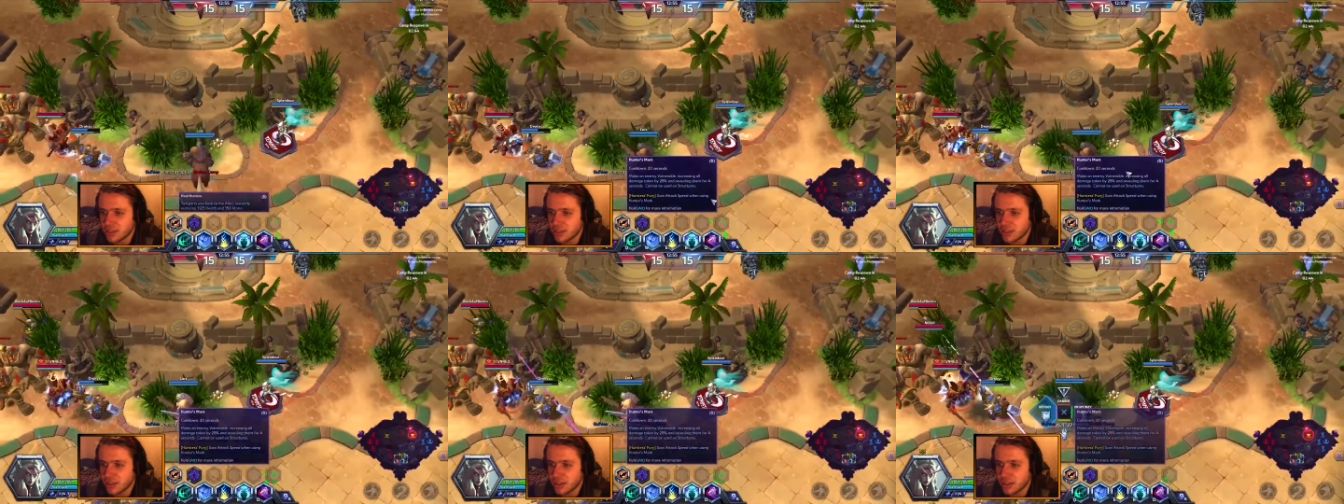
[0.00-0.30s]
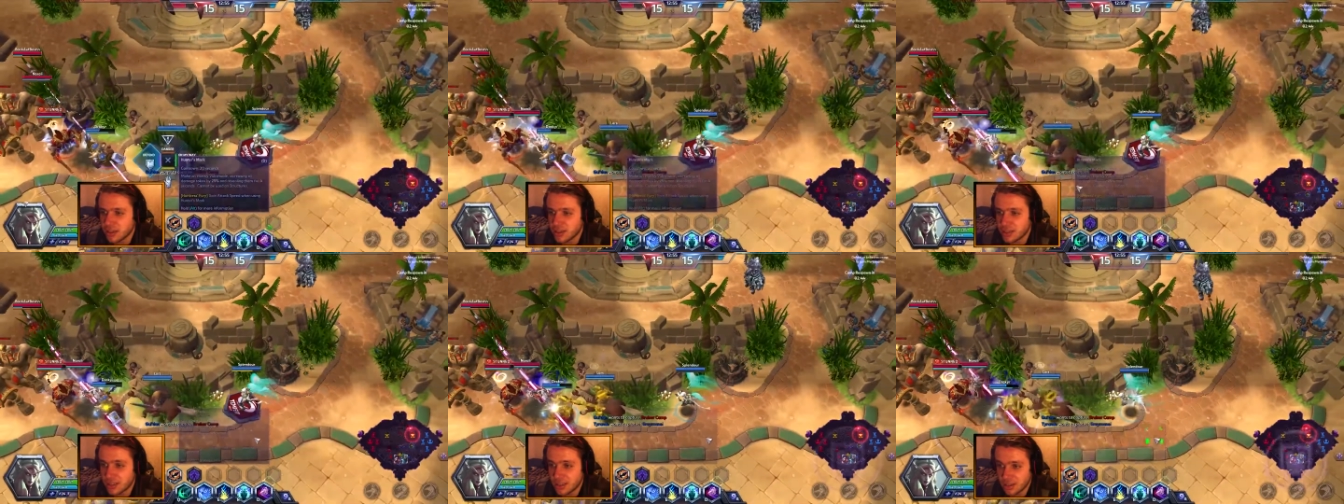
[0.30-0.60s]

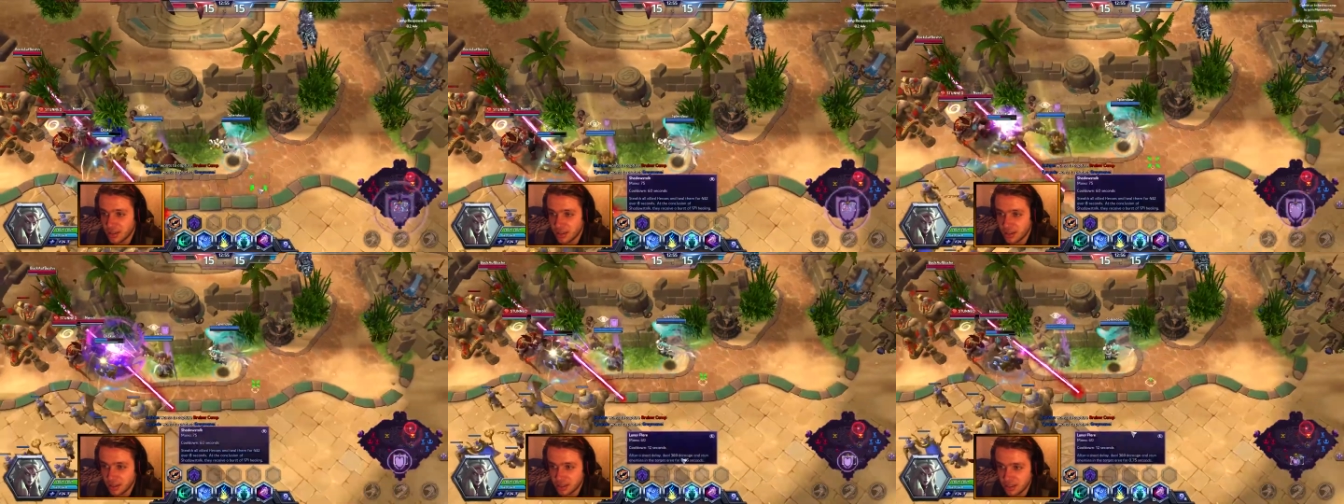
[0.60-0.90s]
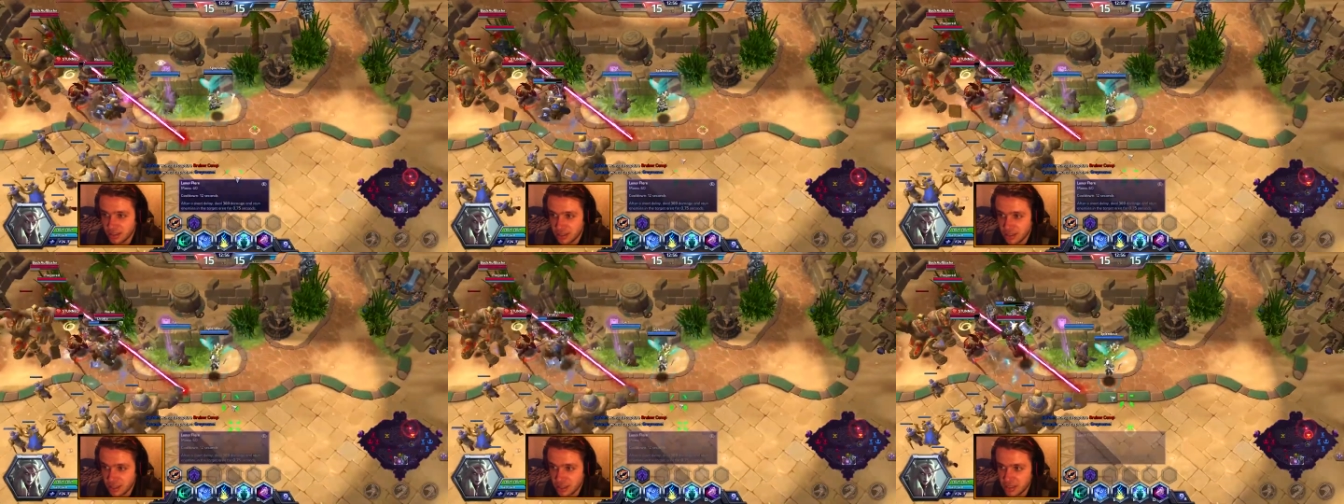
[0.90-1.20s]
text
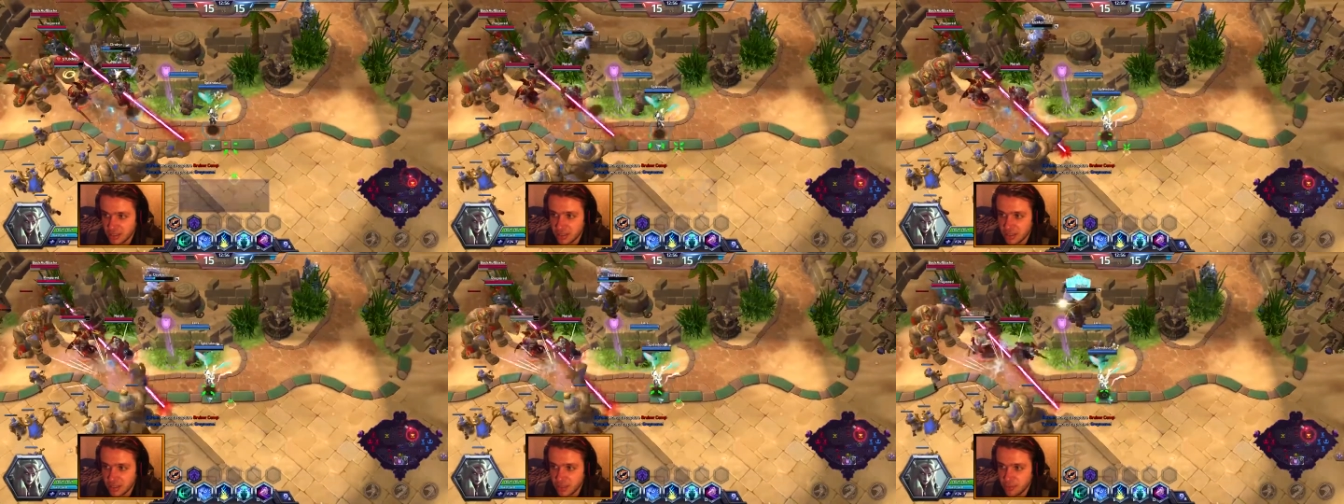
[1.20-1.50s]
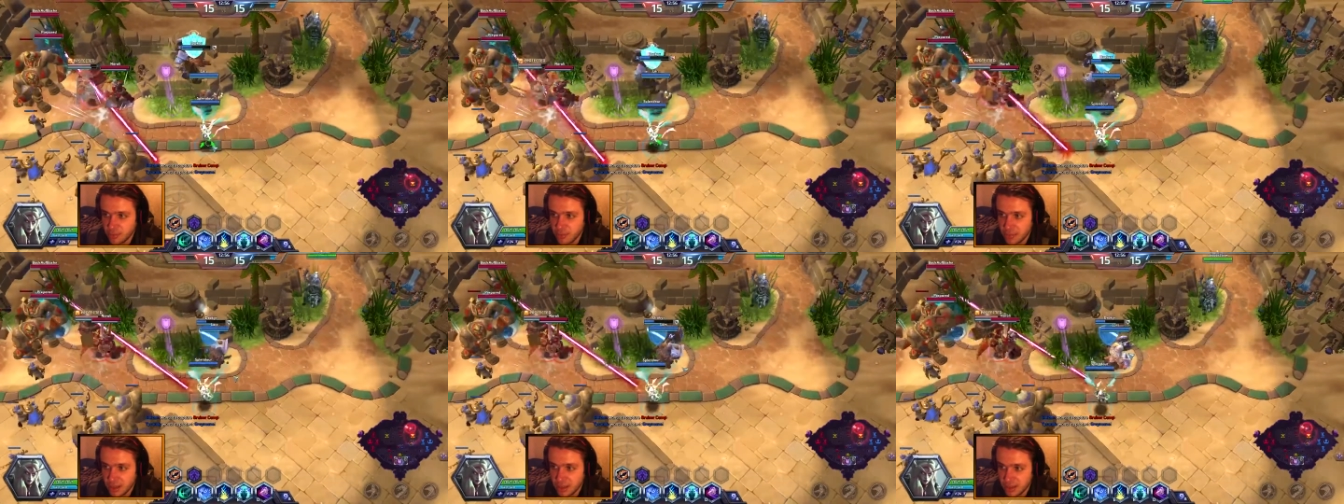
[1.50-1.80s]
it says
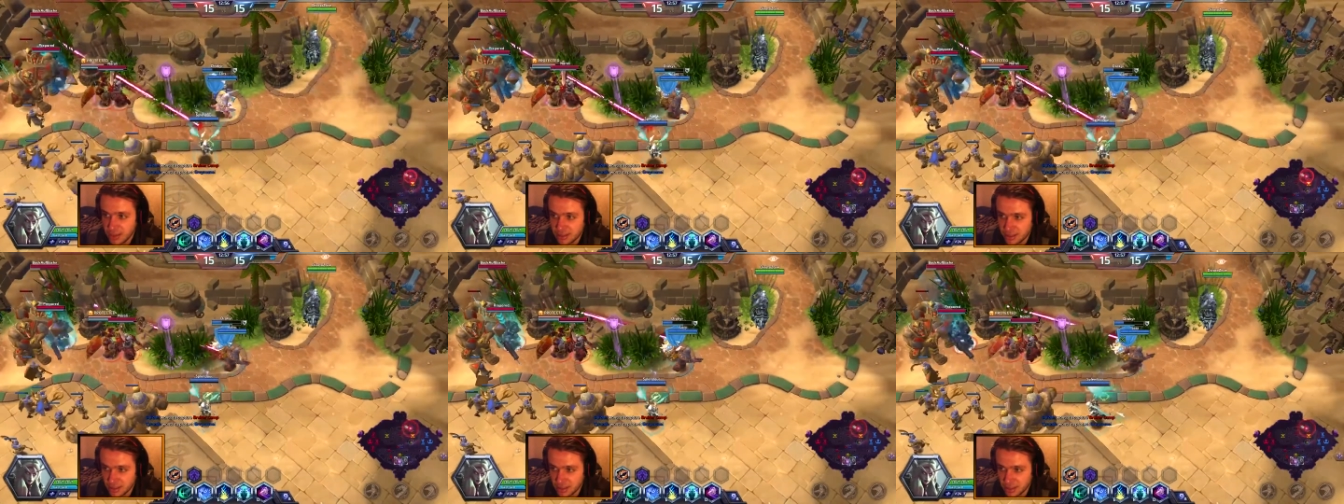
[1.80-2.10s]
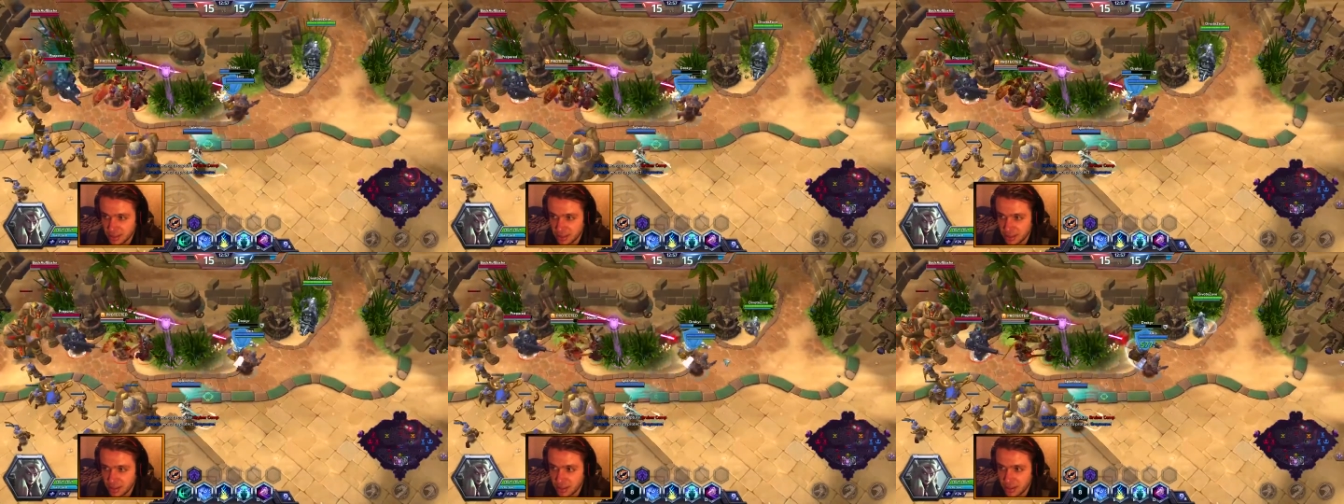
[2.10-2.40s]
teammates,
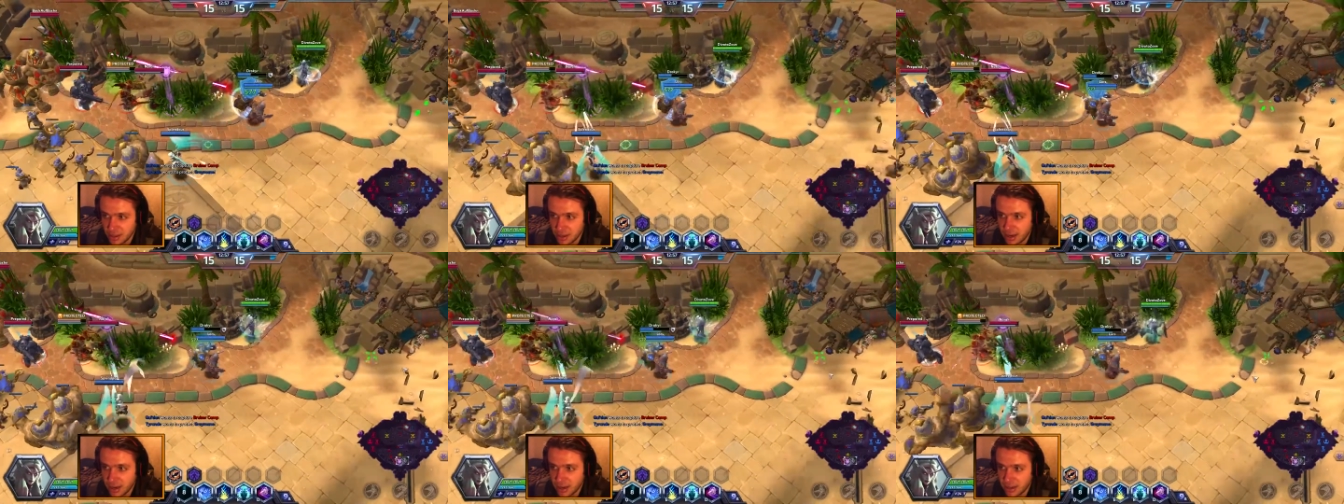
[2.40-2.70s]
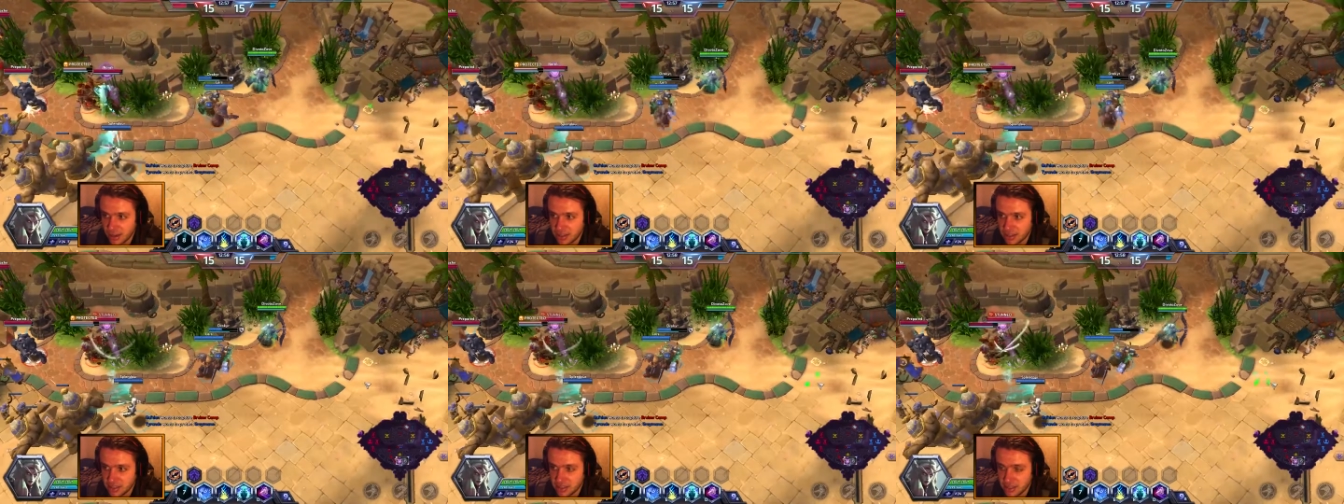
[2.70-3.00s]

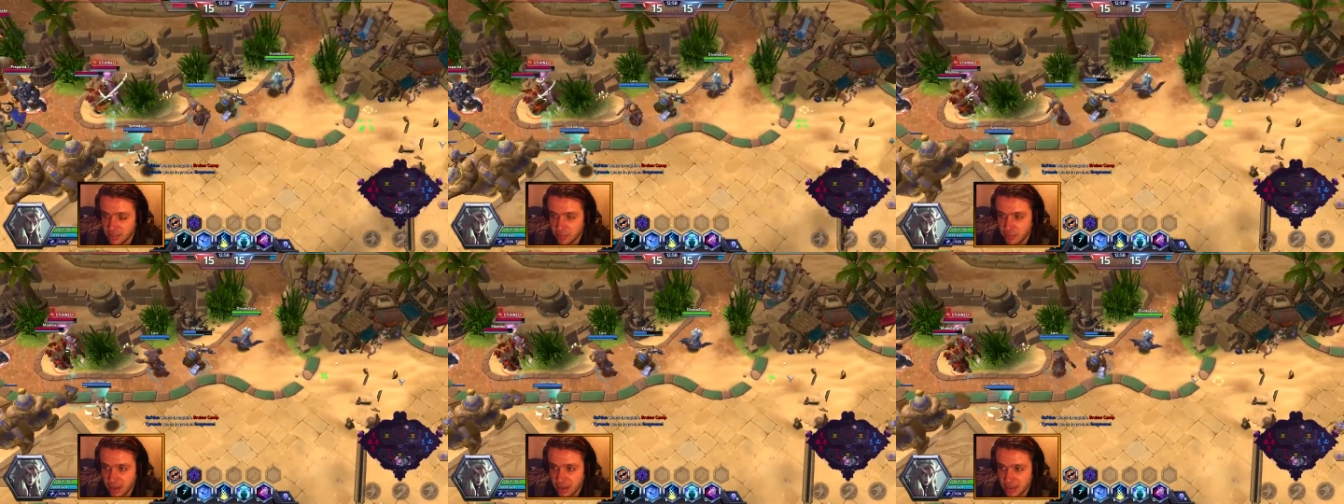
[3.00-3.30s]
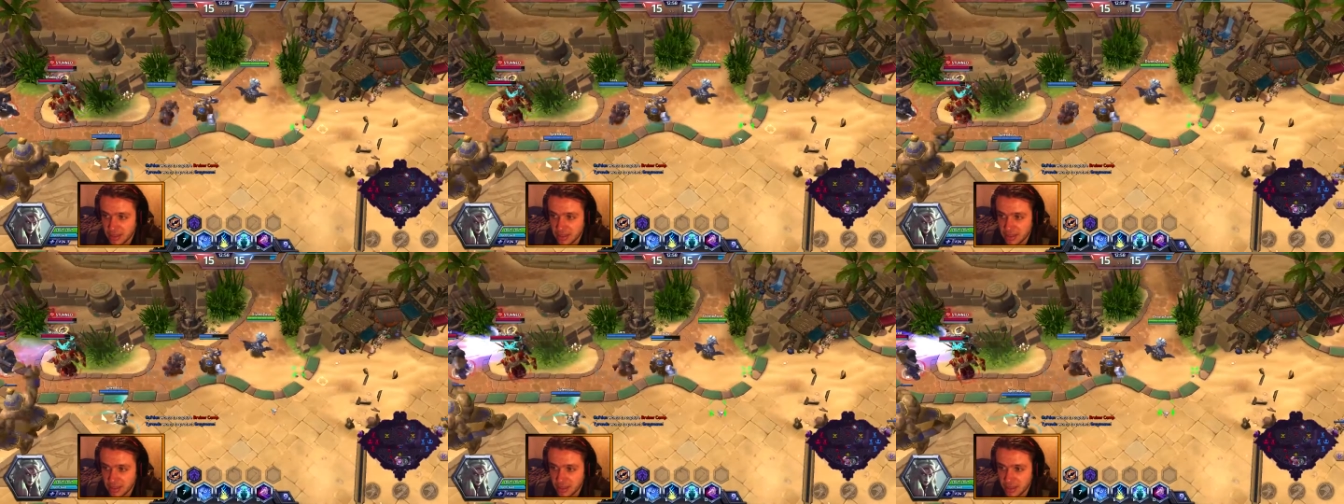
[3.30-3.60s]
allied
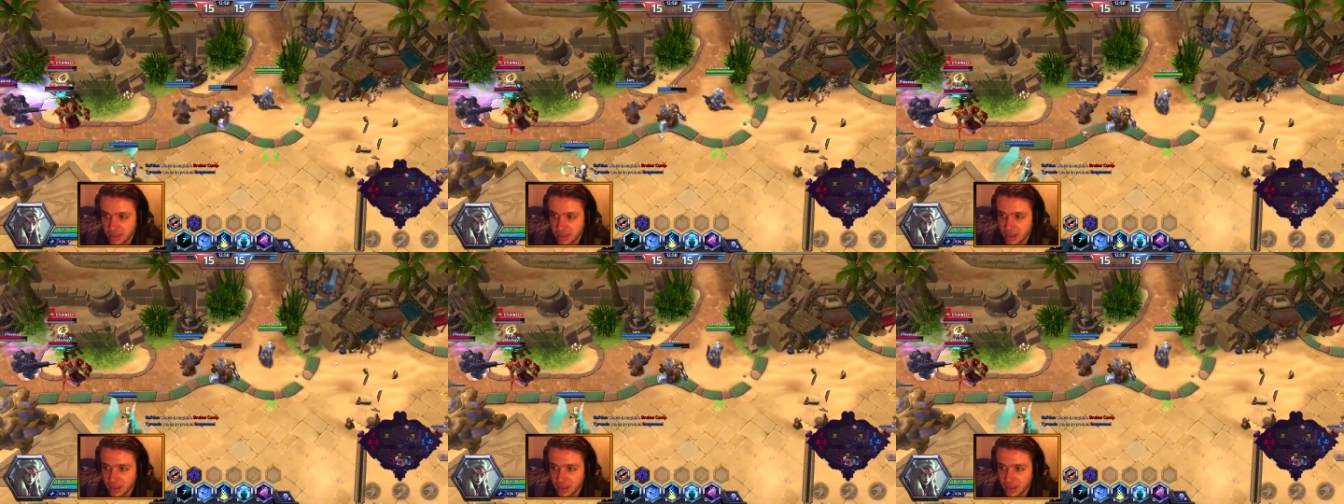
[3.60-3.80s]
teammates.